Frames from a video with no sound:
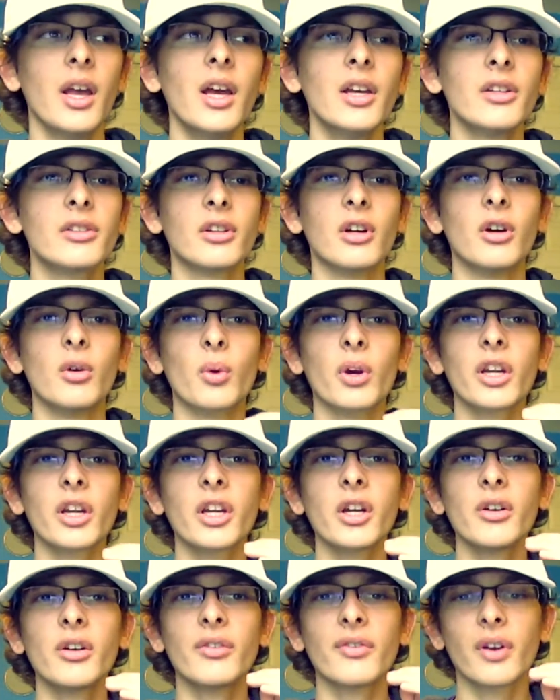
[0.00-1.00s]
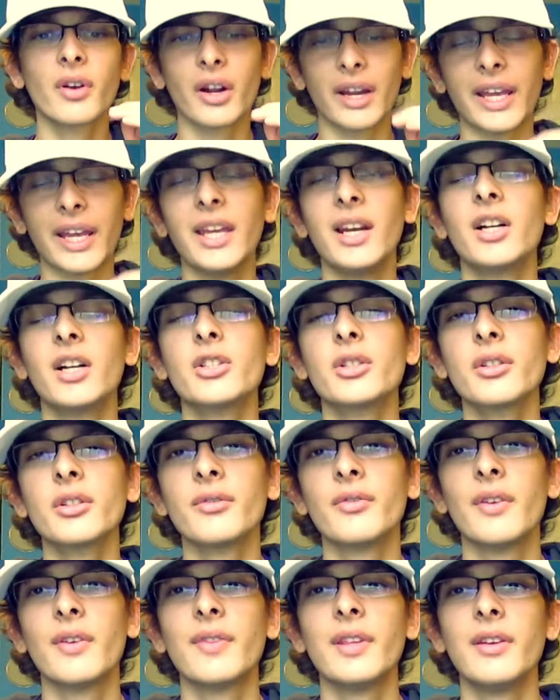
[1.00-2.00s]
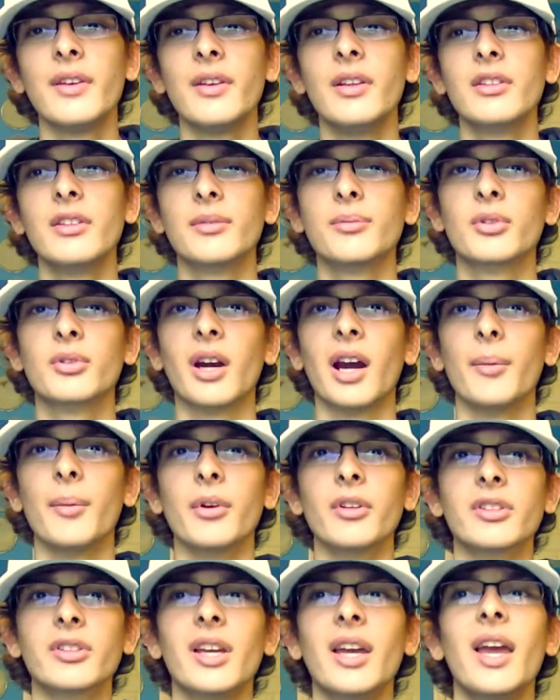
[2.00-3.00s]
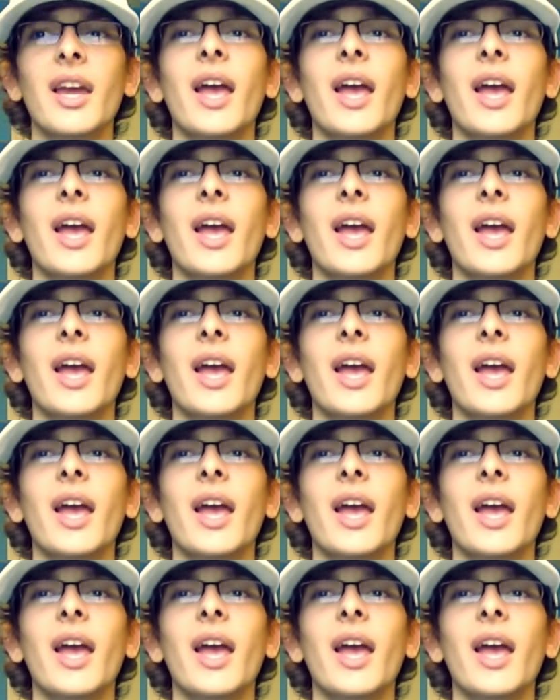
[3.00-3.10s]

So we're going to go for 850 subscribers.